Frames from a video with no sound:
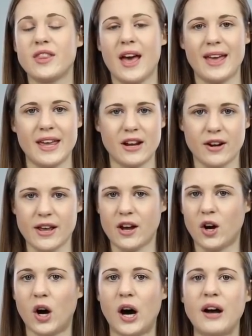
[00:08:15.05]
that area
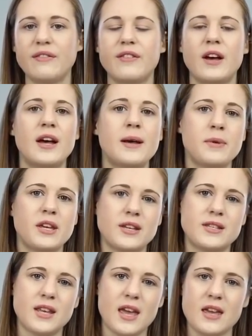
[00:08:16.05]
off
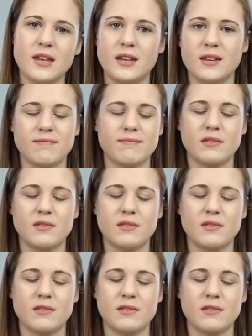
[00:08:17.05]
because ink,